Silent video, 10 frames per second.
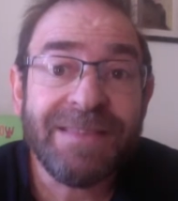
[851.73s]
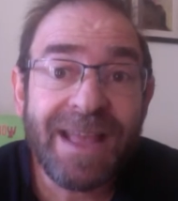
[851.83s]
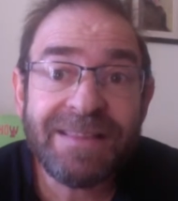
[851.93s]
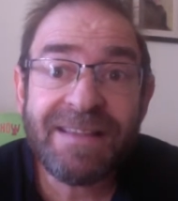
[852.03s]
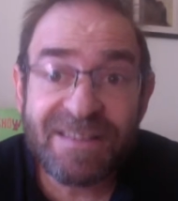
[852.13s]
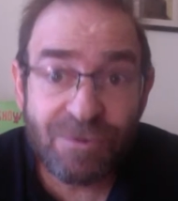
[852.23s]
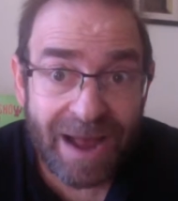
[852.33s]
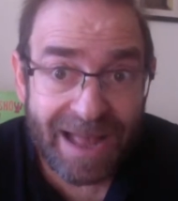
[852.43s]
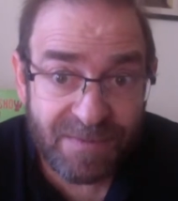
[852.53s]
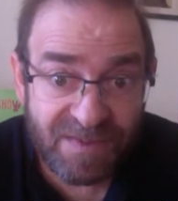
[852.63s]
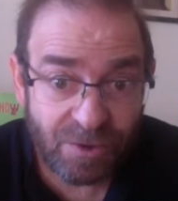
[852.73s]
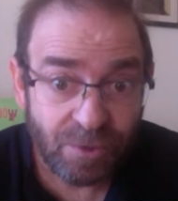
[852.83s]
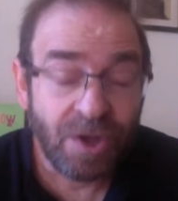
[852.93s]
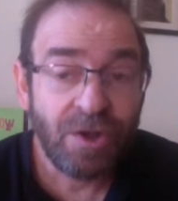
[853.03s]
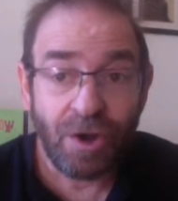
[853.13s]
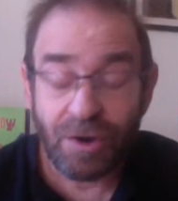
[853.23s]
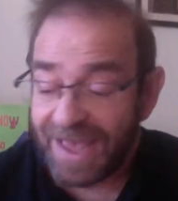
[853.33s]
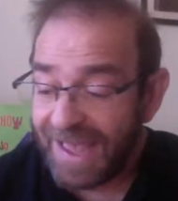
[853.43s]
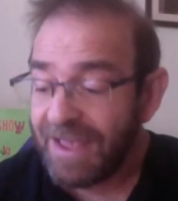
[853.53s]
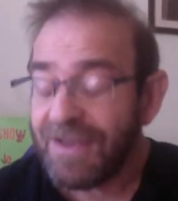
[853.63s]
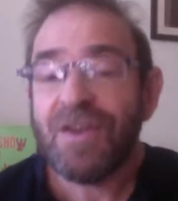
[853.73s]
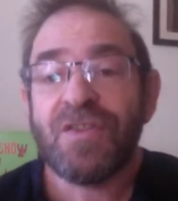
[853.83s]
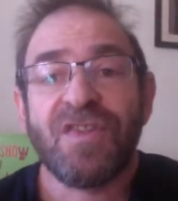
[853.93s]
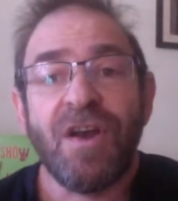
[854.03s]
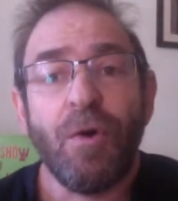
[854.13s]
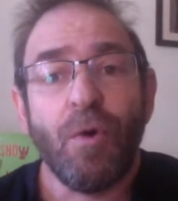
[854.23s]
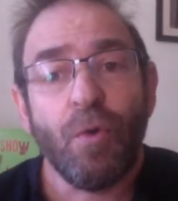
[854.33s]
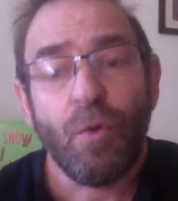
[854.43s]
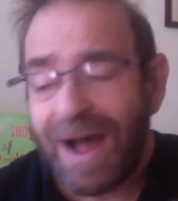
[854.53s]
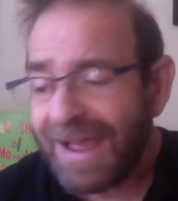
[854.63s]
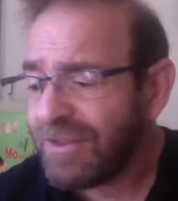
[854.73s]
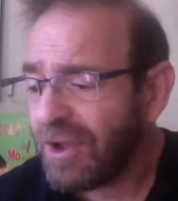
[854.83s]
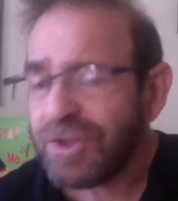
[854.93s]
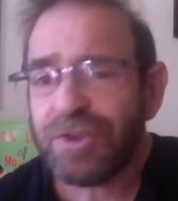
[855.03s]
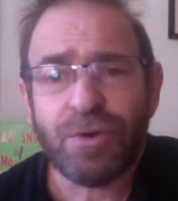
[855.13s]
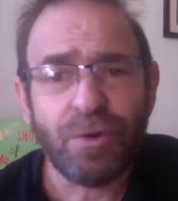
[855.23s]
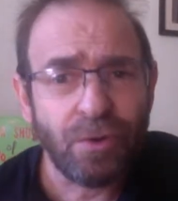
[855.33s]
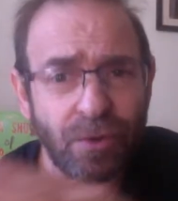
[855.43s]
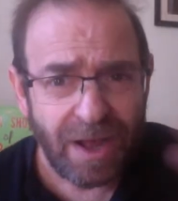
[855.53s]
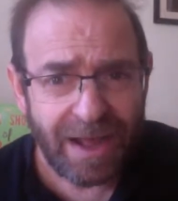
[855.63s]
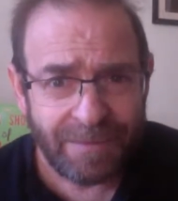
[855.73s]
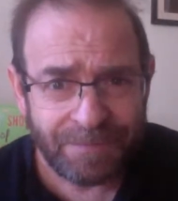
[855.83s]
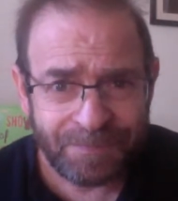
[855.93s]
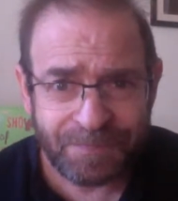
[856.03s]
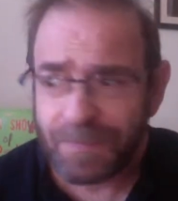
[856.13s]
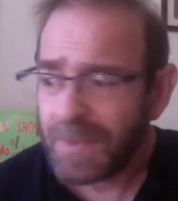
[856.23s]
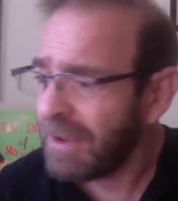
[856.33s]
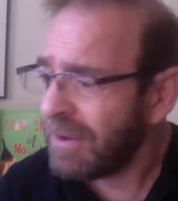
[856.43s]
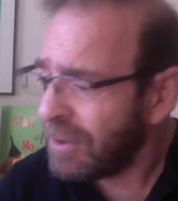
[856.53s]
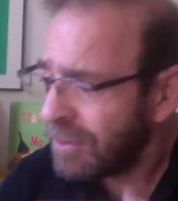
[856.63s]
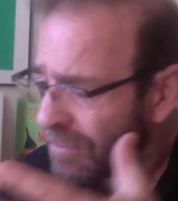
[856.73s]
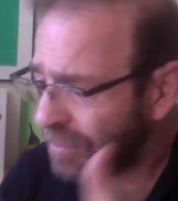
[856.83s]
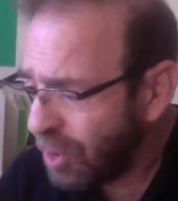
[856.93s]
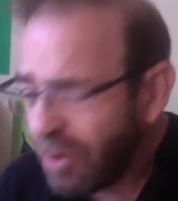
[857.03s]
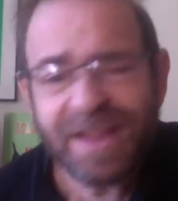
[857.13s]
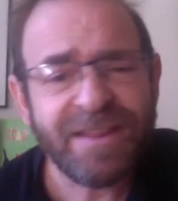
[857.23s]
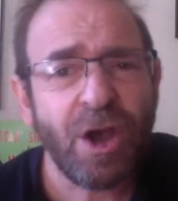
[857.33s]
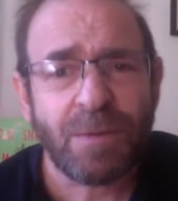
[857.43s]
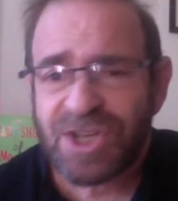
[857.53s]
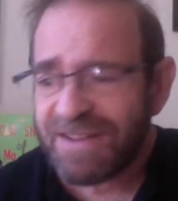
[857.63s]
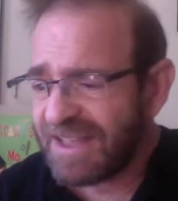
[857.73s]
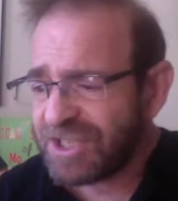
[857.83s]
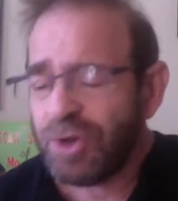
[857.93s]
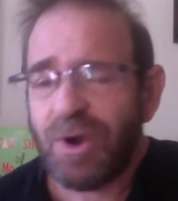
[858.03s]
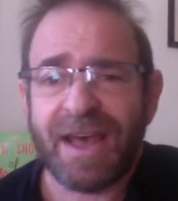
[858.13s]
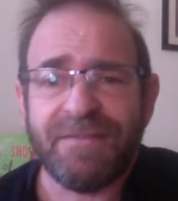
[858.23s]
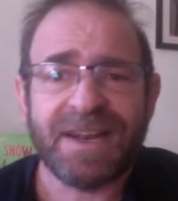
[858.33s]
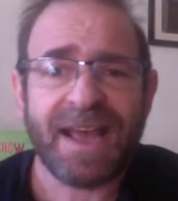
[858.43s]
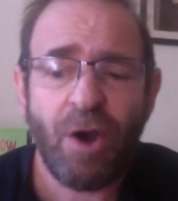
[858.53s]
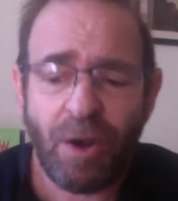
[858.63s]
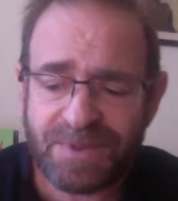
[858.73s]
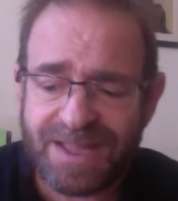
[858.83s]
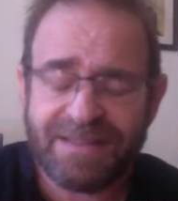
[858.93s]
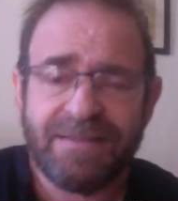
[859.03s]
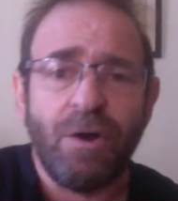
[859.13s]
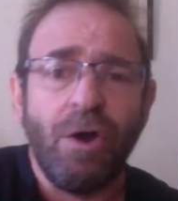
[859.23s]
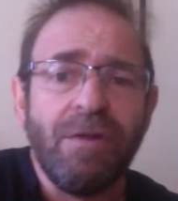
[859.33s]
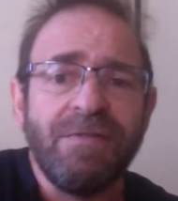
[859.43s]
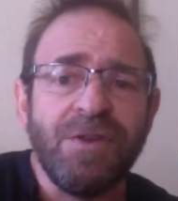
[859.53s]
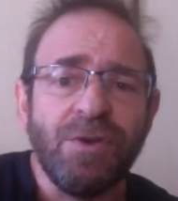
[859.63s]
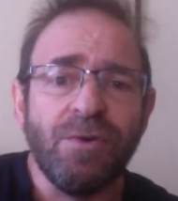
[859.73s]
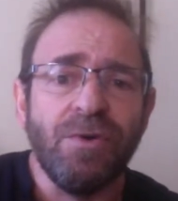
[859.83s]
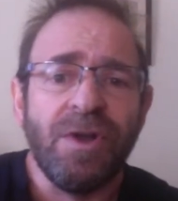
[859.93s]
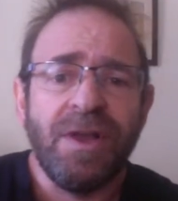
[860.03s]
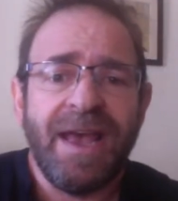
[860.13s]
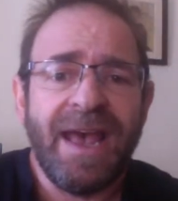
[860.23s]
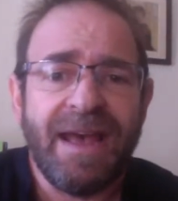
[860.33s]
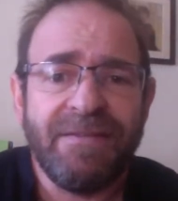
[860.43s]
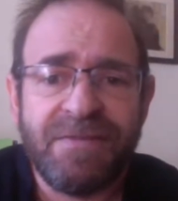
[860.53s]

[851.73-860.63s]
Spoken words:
describes you. Okay? So why don't you look at the objects that you have, and I hope that all of you have